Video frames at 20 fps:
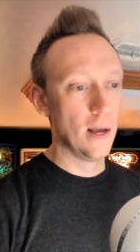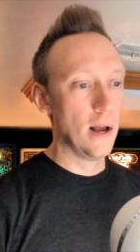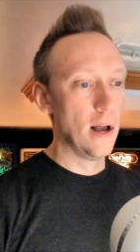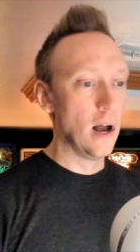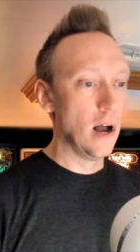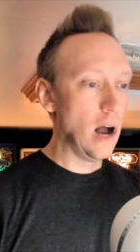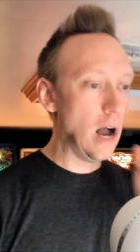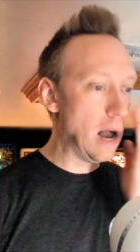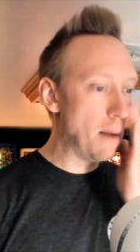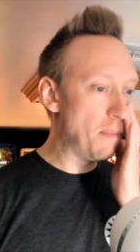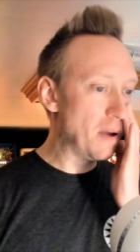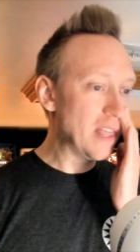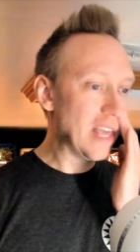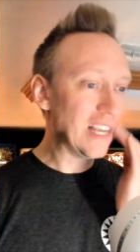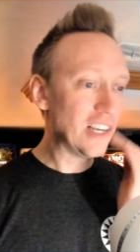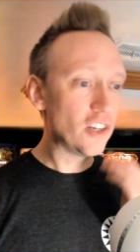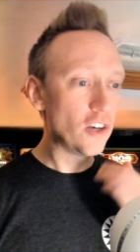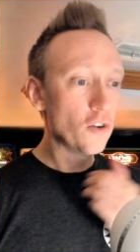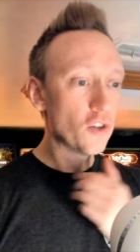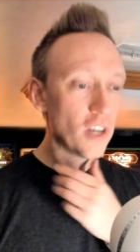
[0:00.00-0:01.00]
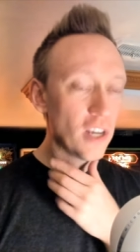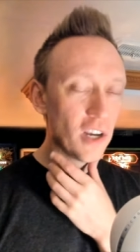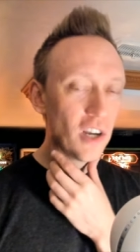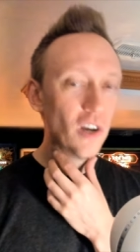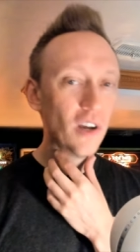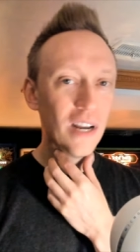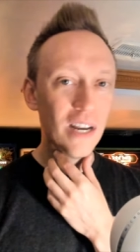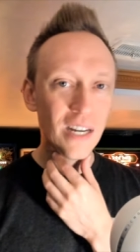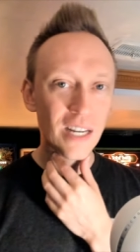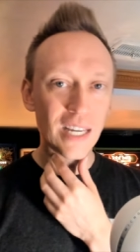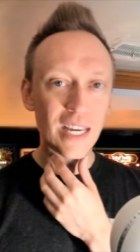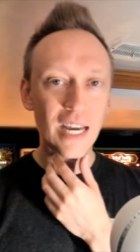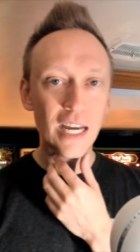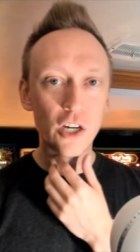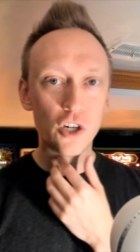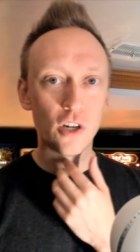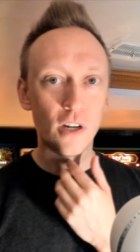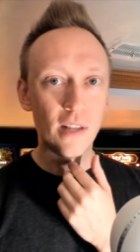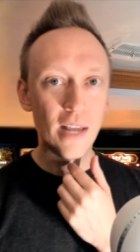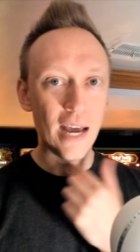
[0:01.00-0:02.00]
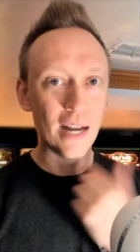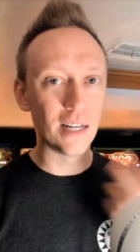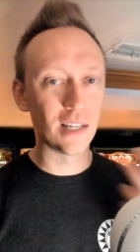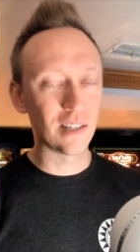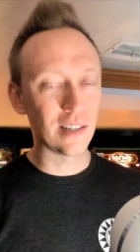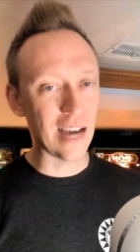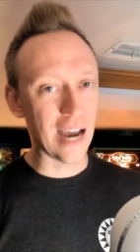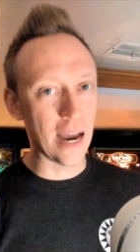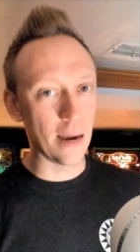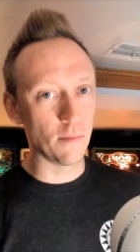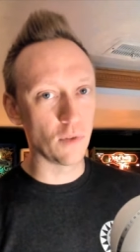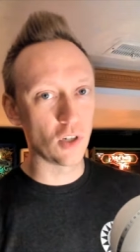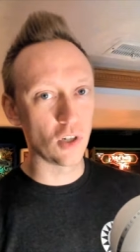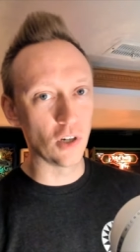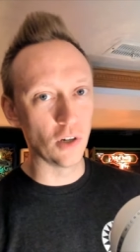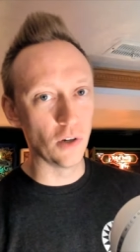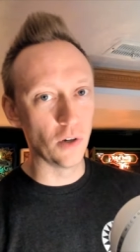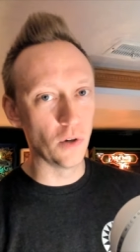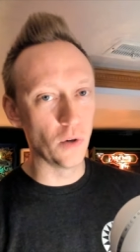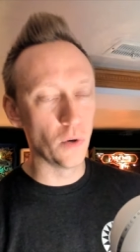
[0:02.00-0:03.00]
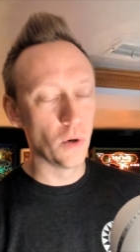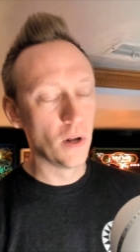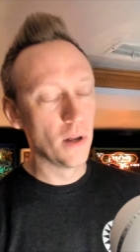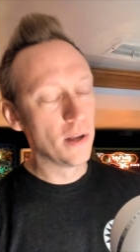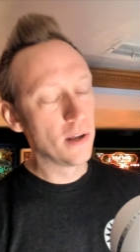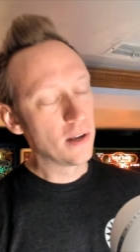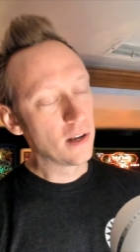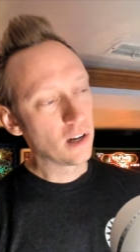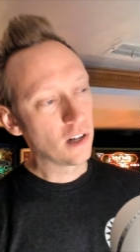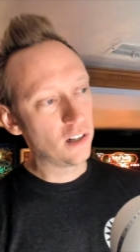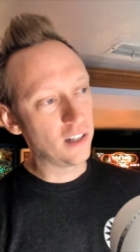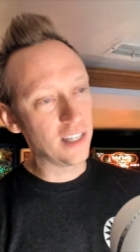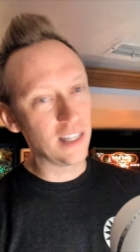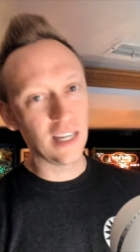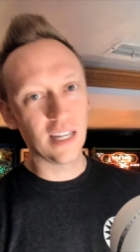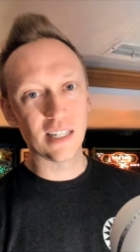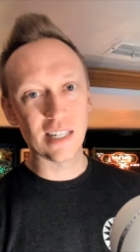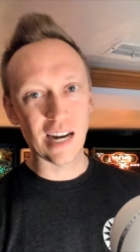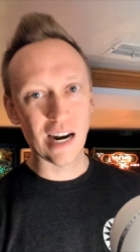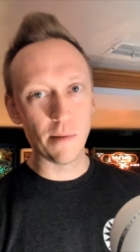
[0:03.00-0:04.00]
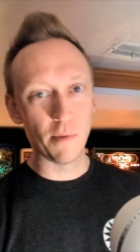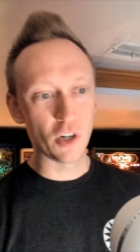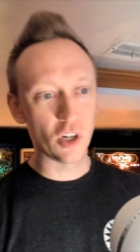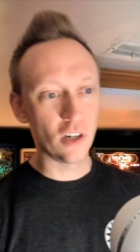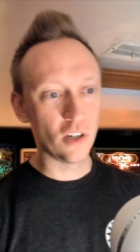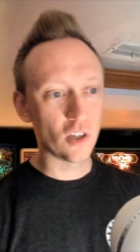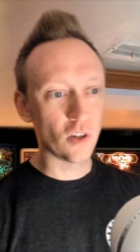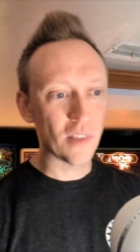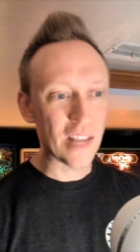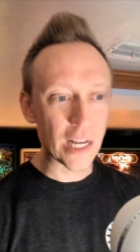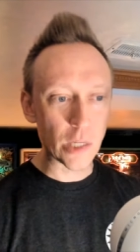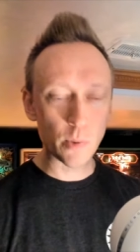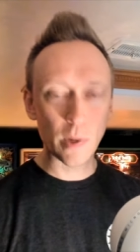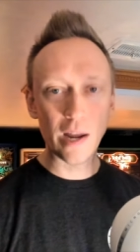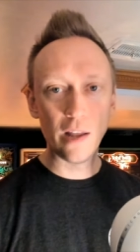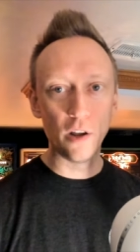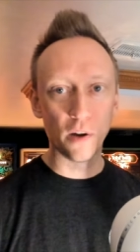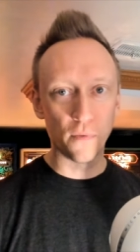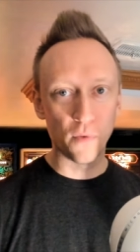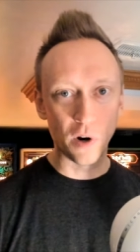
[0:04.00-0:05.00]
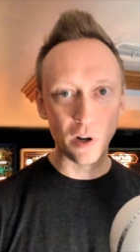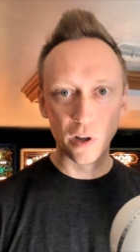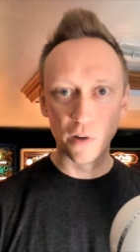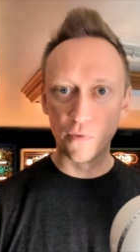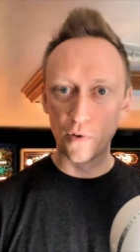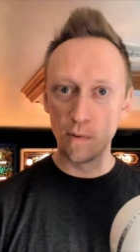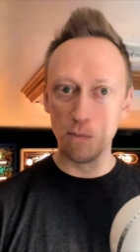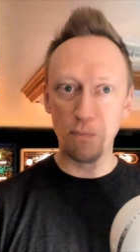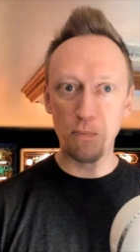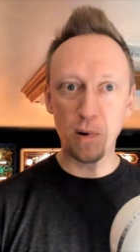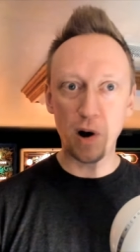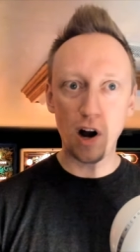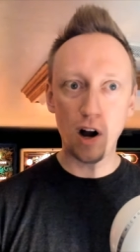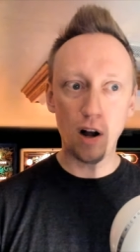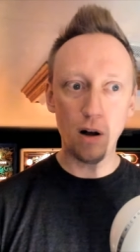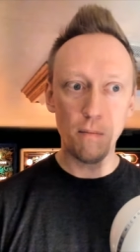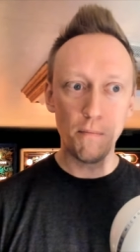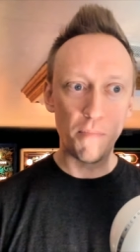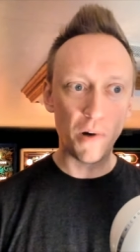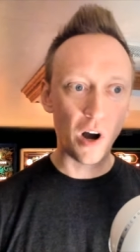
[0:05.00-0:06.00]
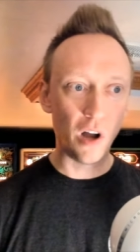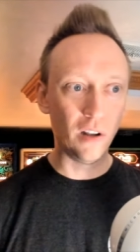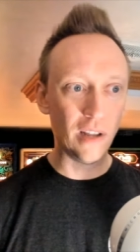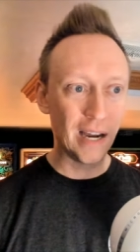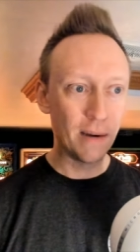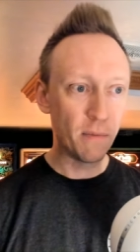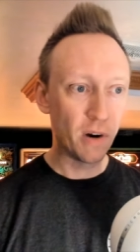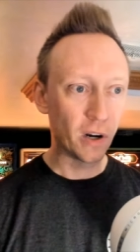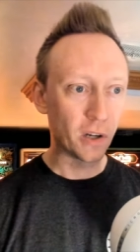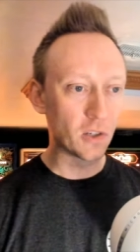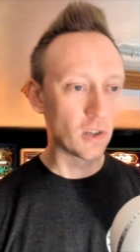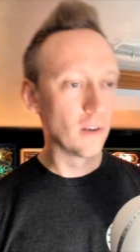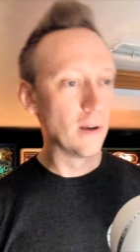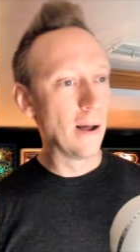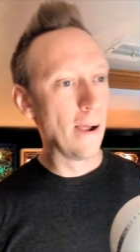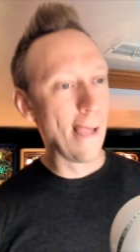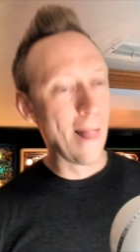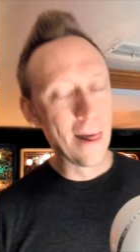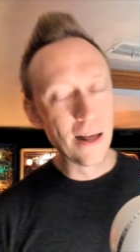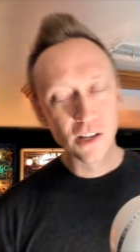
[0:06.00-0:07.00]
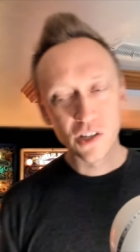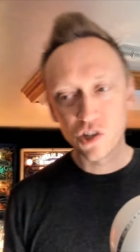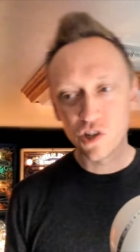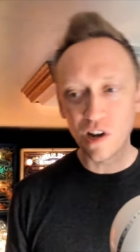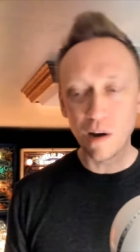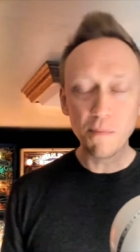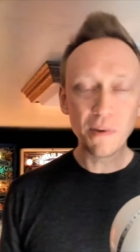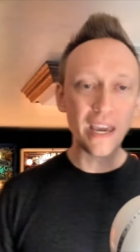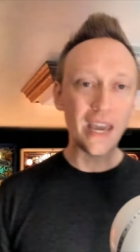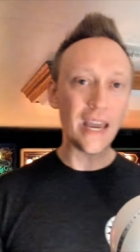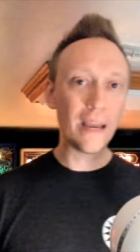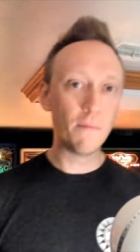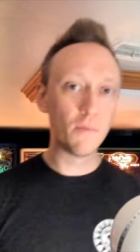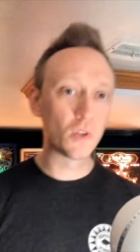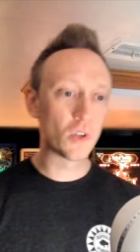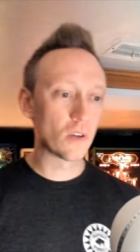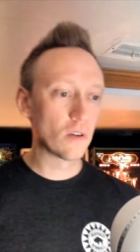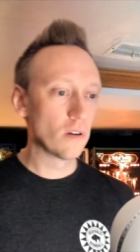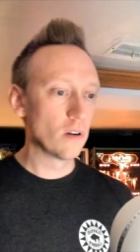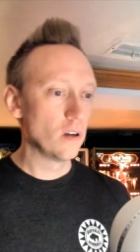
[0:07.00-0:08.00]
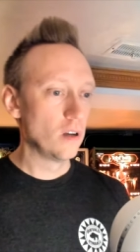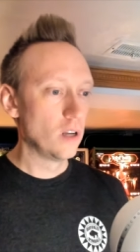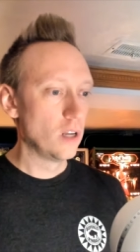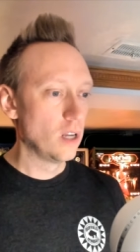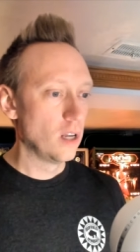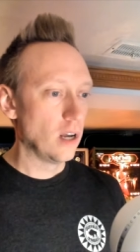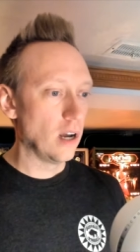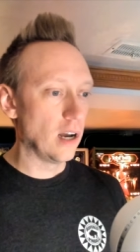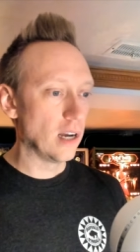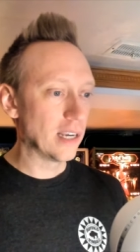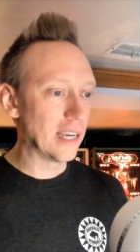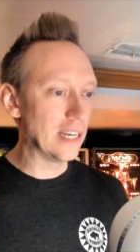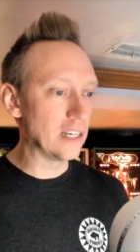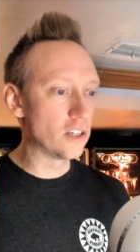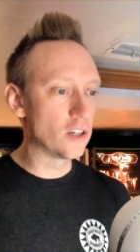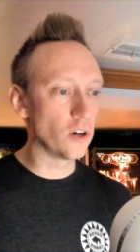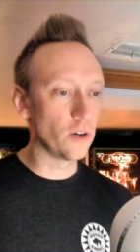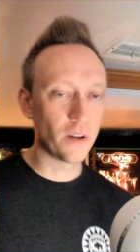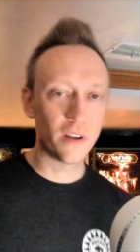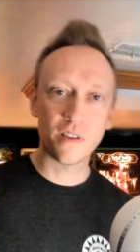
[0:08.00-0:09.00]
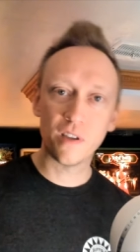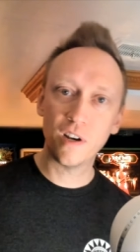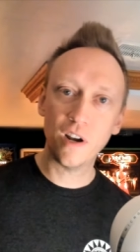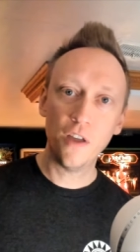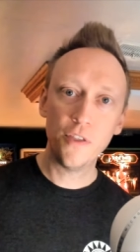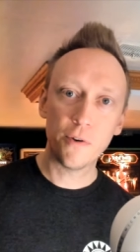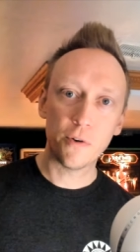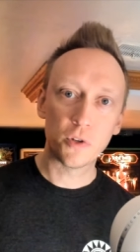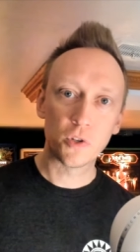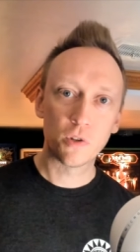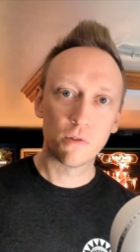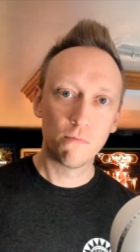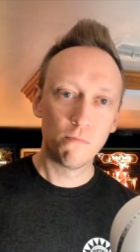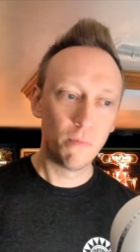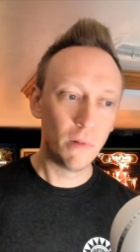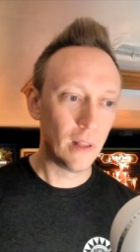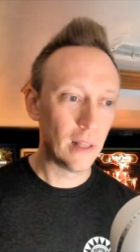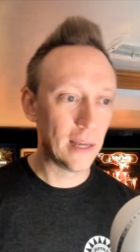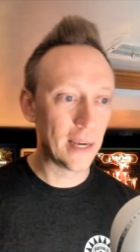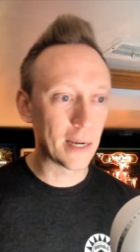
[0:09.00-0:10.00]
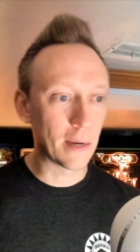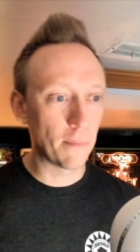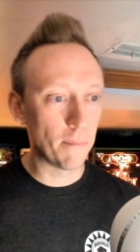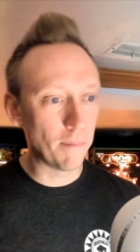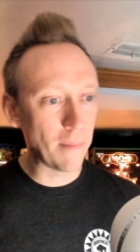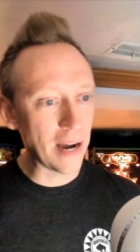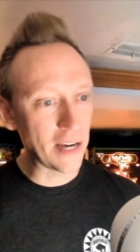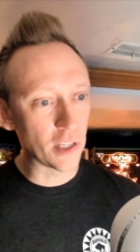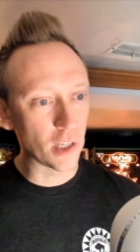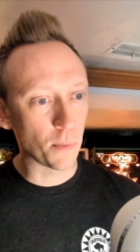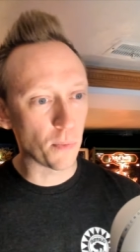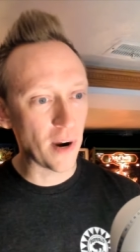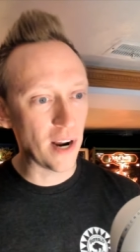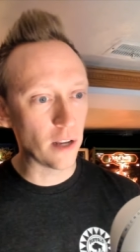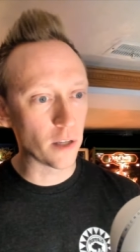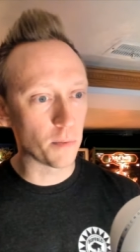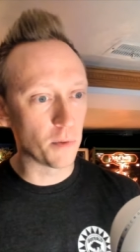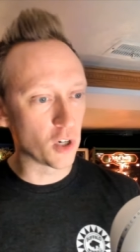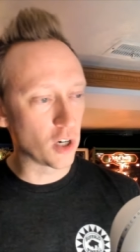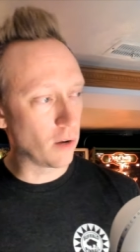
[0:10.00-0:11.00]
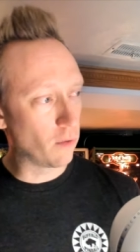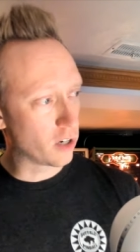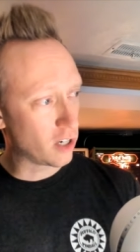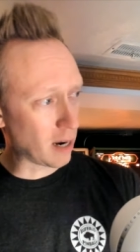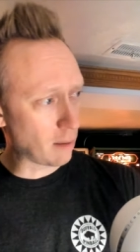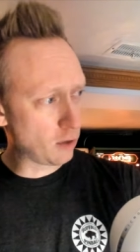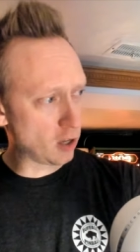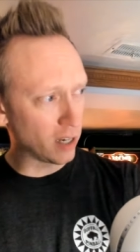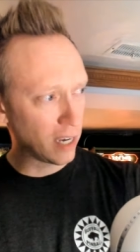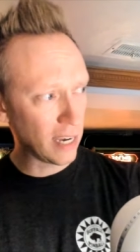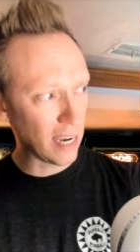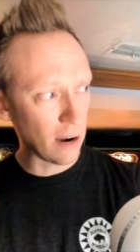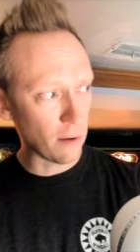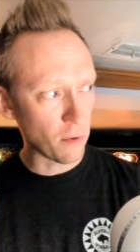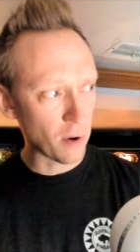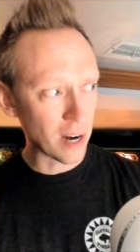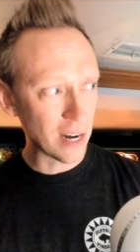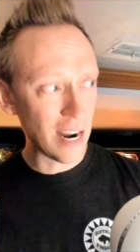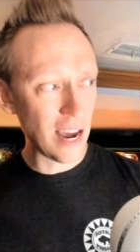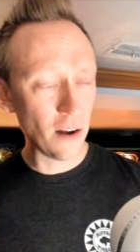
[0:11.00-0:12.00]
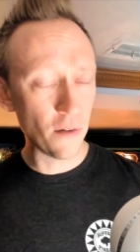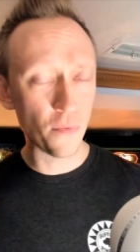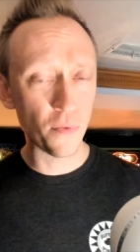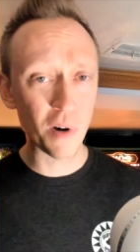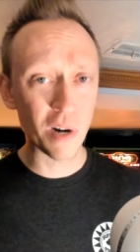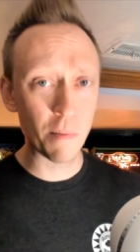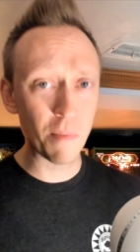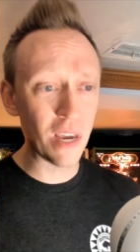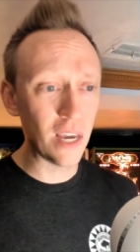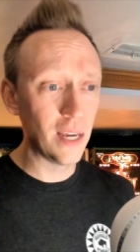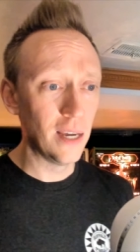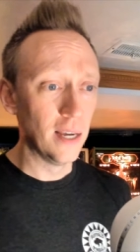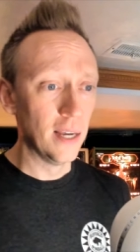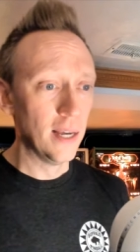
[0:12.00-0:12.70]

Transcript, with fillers: But it's usually a good indication that it's time to clean the entire machine. So that's what I look for. I look for ball line marks. Some games get dirtier than others. Like my Sopranos machine, which I'm looking at right now in front of me.